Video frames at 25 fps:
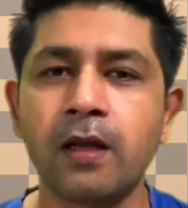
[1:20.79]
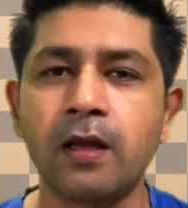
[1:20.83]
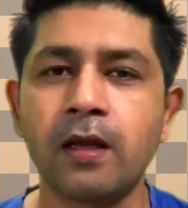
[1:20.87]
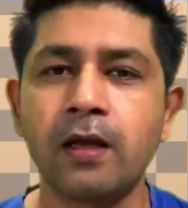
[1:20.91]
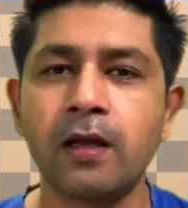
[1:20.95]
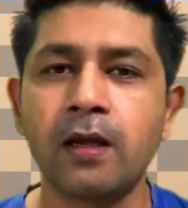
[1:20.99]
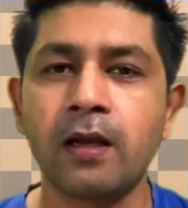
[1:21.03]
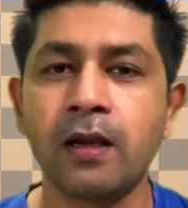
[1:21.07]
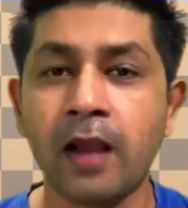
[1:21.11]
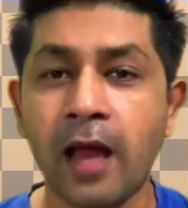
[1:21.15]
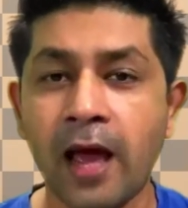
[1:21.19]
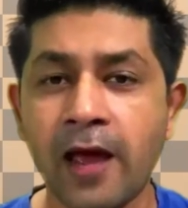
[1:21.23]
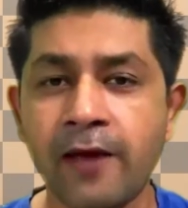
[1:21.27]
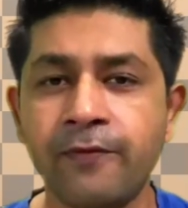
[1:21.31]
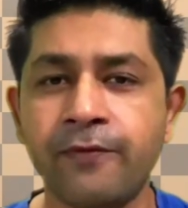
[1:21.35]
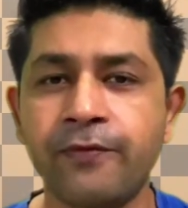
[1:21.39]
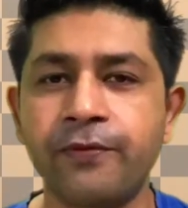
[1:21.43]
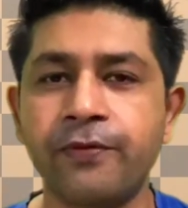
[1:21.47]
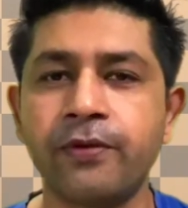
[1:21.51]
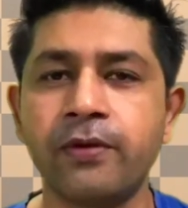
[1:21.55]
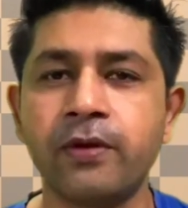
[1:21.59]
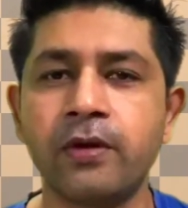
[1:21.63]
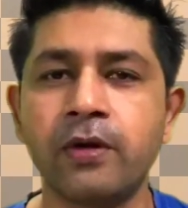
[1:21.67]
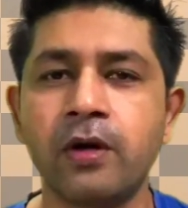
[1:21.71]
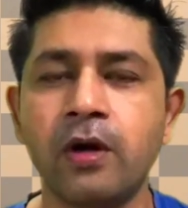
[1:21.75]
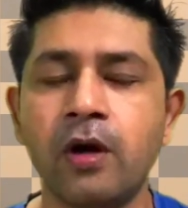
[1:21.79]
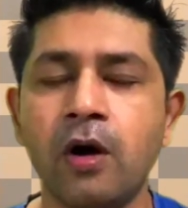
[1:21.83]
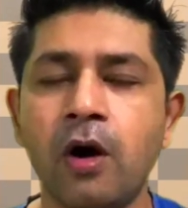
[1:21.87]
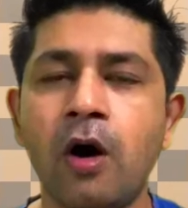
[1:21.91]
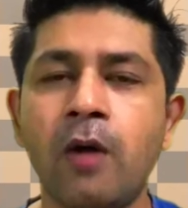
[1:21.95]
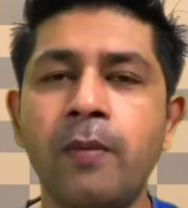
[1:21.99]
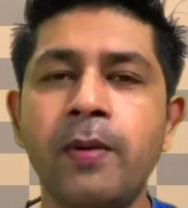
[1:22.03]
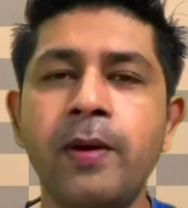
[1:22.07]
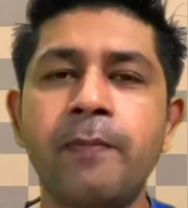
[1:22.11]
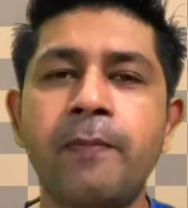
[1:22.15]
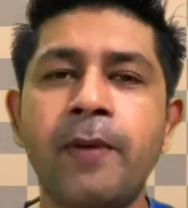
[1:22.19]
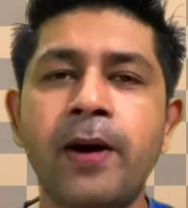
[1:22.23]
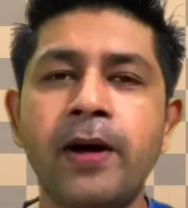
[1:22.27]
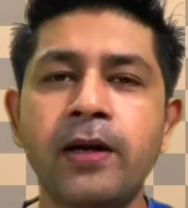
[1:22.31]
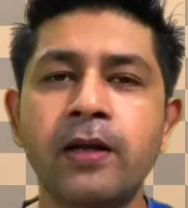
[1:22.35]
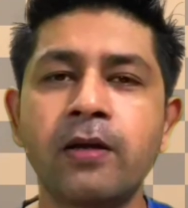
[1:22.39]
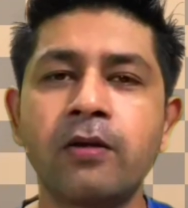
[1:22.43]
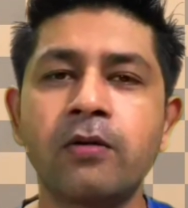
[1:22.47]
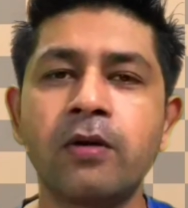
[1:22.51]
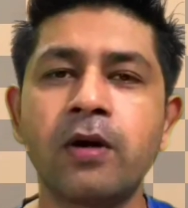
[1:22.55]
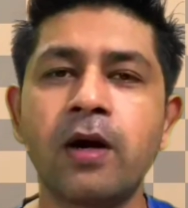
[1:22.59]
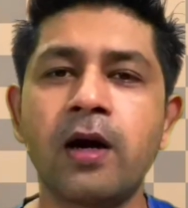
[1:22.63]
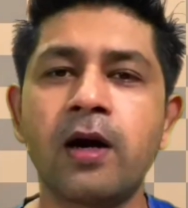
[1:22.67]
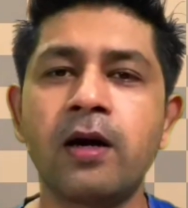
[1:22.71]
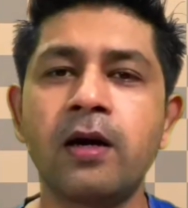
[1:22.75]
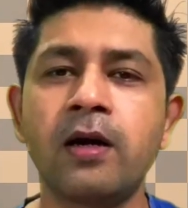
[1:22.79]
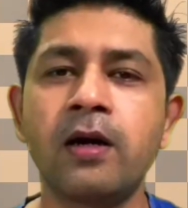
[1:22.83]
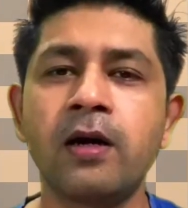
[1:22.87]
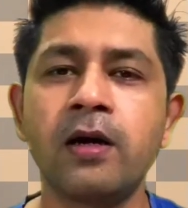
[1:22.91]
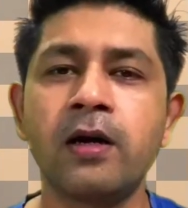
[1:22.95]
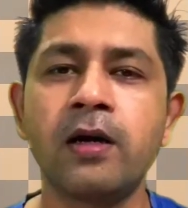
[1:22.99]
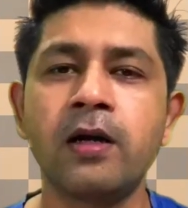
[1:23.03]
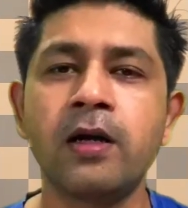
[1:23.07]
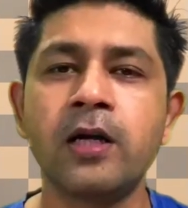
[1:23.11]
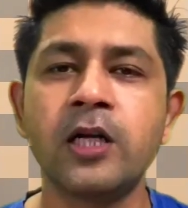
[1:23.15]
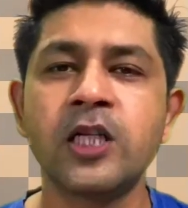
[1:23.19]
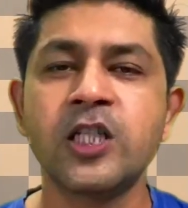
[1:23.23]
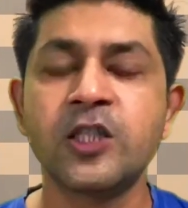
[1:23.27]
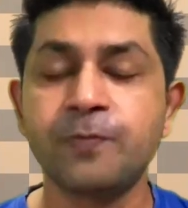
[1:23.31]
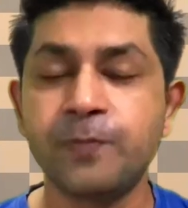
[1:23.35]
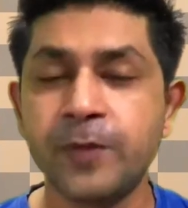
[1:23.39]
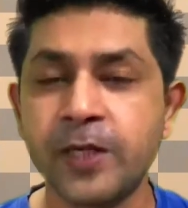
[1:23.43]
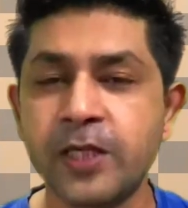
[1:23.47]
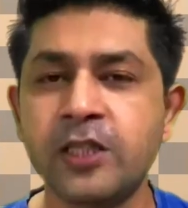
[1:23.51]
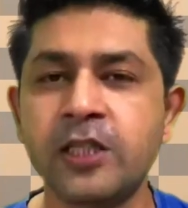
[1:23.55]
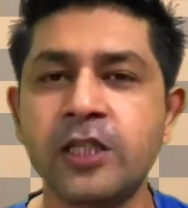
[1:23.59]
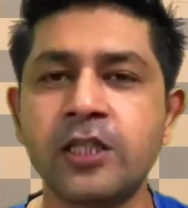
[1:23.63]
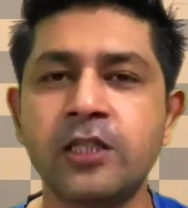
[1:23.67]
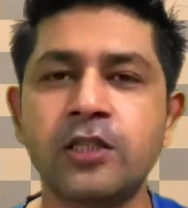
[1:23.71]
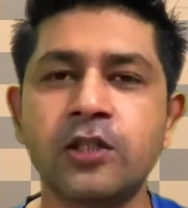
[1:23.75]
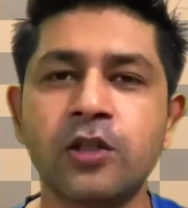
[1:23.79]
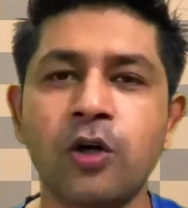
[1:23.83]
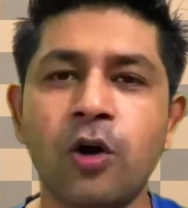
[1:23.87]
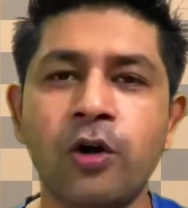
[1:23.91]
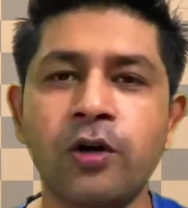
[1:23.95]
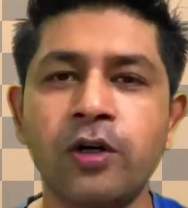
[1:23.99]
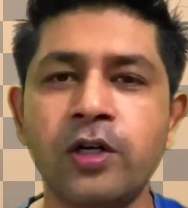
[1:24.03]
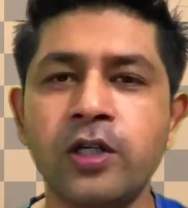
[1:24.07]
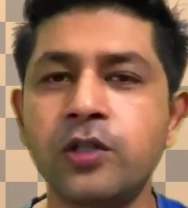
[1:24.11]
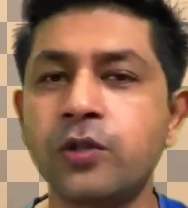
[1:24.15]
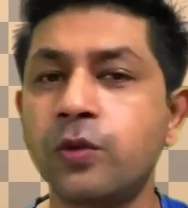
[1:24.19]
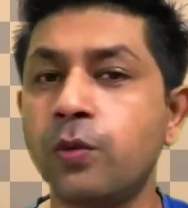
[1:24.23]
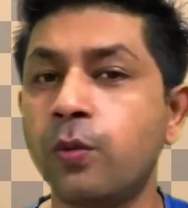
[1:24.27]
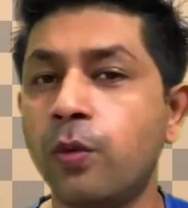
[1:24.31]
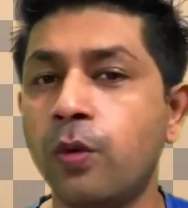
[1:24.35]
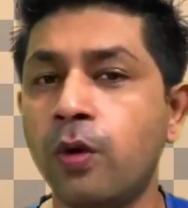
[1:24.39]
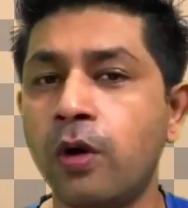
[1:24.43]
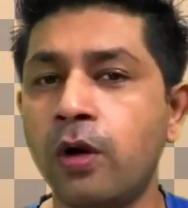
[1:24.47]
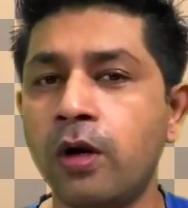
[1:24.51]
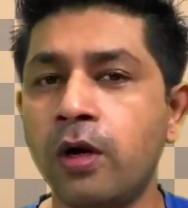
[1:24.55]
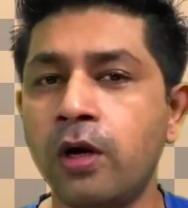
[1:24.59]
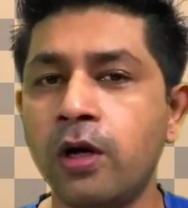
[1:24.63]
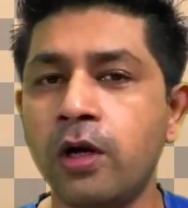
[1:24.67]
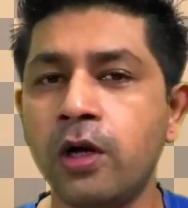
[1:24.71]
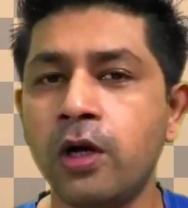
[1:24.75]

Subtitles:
life of a particular species on this world.